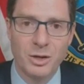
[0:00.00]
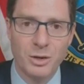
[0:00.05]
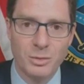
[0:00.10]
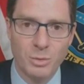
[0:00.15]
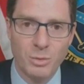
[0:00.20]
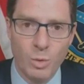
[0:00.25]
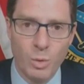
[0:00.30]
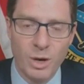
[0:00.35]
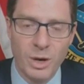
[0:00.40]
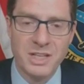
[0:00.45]

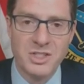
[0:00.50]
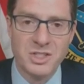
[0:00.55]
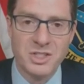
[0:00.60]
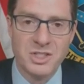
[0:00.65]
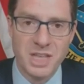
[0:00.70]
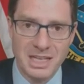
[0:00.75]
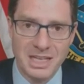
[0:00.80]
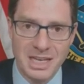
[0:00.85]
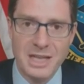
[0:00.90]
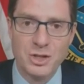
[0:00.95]
whites
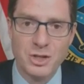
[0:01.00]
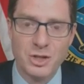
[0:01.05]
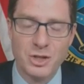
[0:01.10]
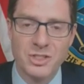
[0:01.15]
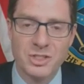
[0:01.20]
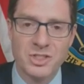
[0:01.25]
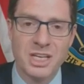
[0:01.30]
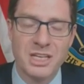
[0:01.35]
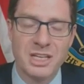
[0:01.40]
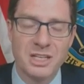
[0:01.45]
and
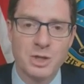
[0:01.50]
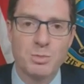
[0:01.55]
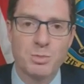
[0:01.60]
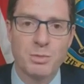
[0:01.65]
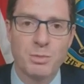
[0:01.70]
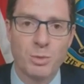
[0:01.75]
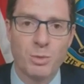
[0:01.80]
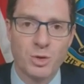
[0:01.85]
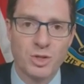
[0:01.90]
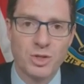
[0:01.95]
Asians, and
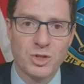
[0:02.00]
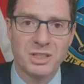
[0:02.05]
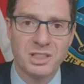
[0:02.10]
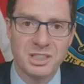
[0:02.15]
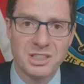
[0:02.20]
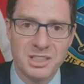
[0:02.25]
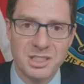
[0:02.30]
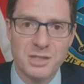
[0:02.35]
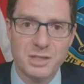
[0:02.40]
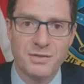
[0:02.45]

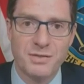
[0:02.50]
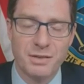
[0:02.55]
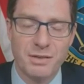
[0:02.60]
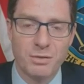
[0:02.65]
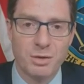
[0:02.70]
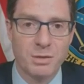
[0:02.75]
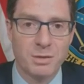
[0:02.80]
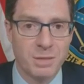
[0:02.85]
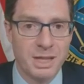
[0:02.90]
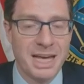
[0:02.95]
disproportionately
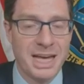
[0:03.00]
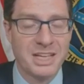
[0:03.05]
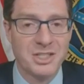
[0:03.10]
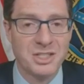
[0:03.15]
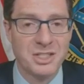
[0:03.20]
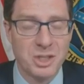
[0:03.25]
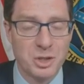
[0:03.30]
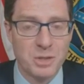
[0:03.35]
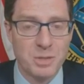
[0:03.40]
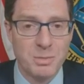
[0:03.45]
disfavoring Blacks
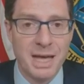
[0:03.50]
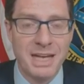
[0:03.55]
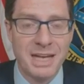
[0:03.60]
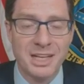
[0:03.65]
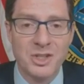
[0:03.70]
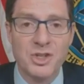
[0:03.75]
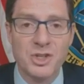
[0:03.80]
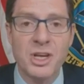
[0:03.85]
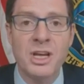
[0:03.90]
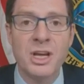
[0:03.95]
and
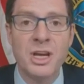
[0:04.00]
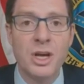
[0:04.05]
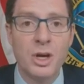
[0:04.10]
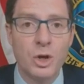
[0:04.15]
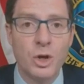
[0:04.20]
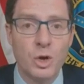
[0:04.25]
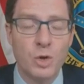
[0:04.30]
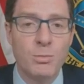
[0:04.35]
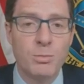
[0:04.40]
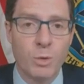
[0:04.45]
Hispanics,
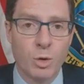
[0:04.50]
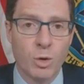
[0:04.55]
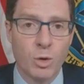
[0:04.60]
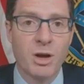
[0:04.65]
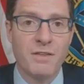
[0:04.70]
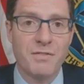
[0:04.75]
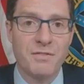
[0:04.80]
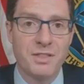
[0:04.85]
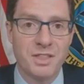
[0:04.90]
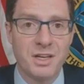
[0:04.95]
who more
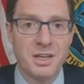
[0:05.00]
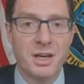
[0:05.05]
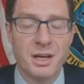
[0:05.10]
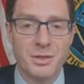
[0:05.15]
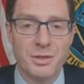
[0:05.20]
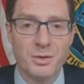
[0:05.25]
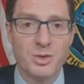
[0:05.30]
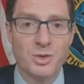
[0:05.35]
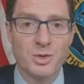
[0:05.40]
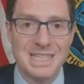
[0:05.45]
often than
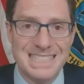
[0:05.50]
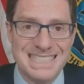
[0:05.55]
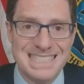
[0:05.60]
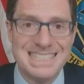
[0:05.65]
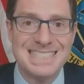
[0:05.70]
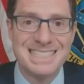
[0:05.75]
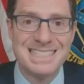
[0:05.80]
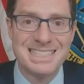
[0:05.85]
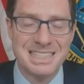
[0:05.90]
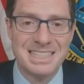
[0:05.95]
others
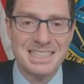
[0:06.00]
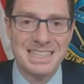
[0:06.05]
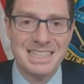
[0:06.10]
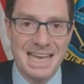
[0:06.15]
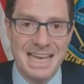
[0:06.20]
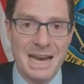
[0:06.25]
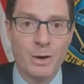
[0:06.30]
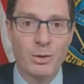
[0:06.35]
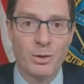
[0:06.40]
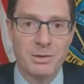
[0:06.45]
didn't
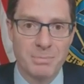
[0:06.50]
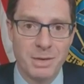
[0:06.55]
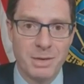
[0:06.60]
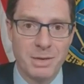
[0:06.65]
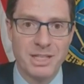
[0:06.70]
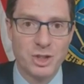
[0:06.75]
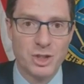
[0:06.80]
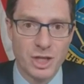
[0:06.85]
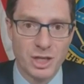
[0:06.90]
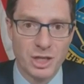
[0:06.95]
inherit
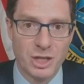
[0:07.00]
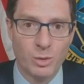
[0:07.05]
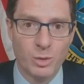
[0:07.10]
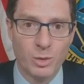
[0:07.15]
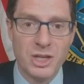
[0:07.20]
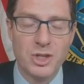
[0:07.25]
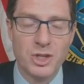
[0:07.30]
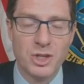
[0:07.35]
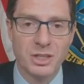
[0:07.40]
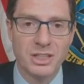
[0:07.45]
money
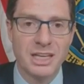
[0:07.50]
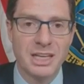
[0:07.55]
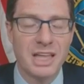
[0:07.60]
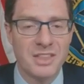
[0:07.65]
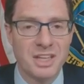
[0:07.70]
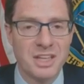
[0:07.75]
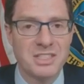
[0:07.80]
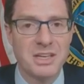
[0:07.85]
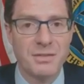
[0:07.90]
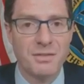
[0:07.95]
generationally
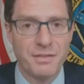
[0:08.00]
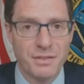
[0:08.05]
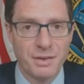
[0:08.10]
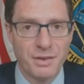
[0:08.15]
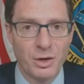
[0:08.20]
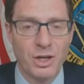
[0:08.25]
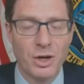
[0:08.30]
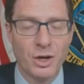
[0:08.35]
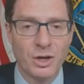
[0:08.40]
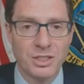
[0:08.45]
and thus have a
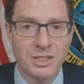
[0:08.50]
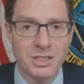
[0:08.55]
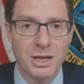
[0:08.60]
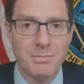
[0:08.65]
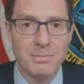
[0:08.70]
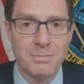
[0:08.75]
very hard time